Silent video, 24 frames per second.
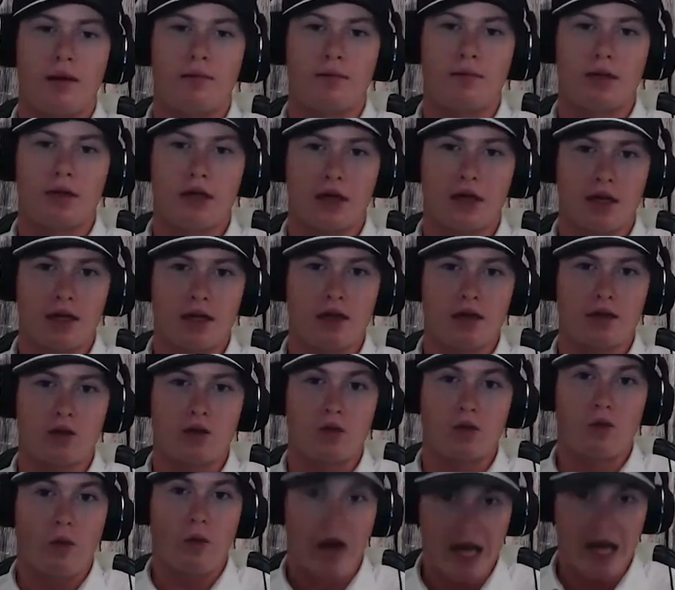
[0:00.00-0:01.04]
getting
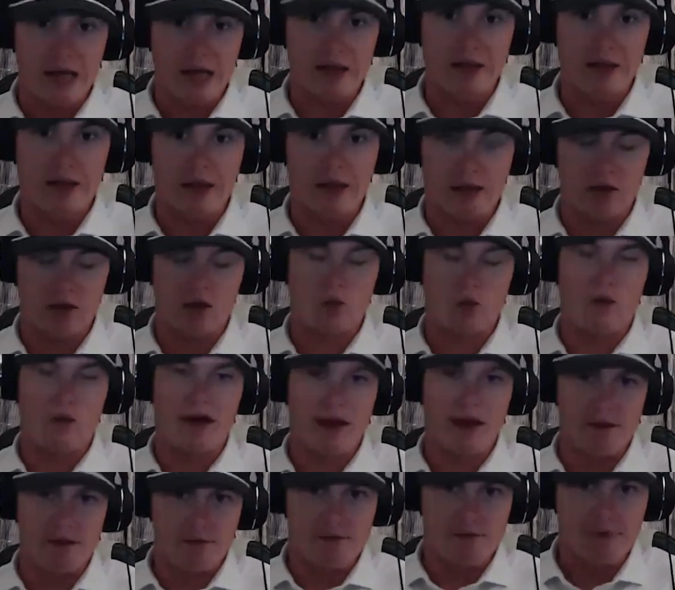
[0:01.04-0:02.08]
the right thing, the
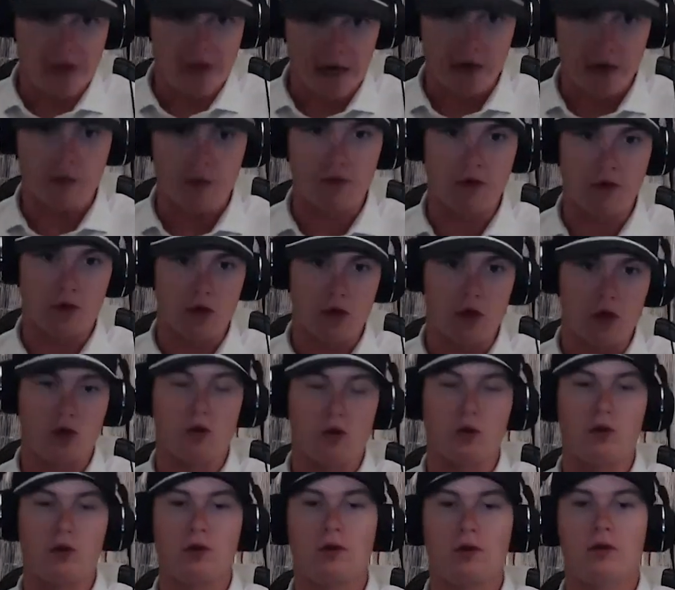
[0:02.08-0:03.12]
right fit for
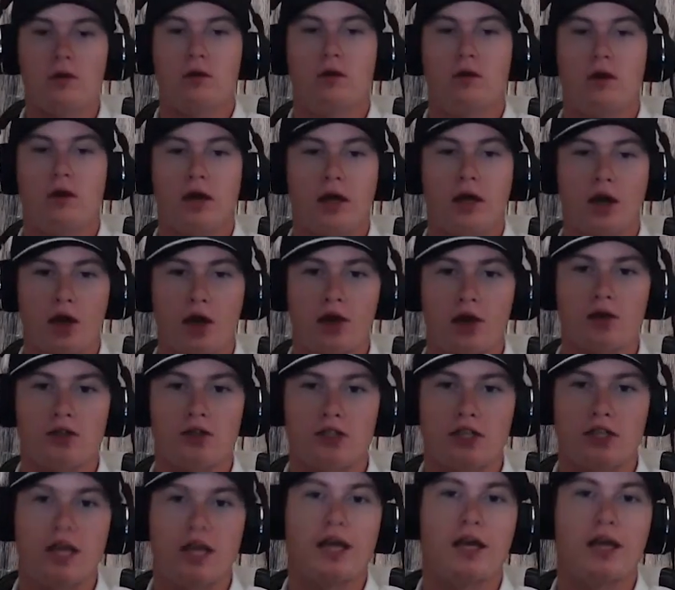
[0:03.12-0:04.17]
you, and
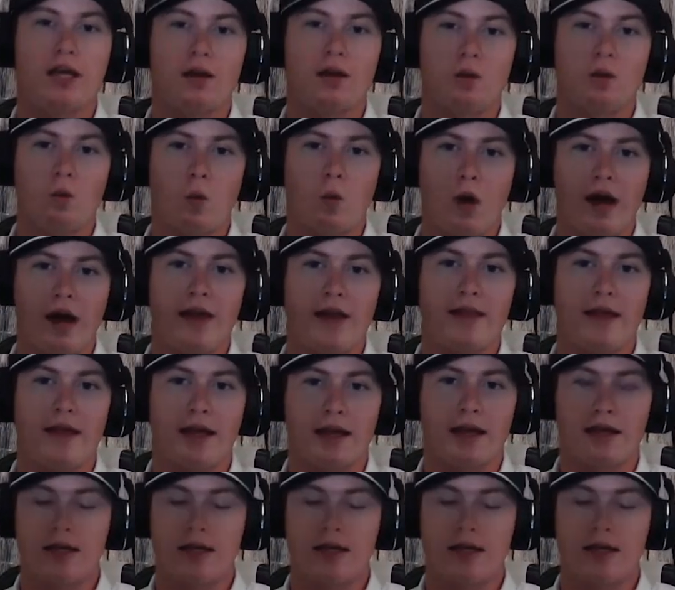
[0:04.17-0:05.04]
understanding why that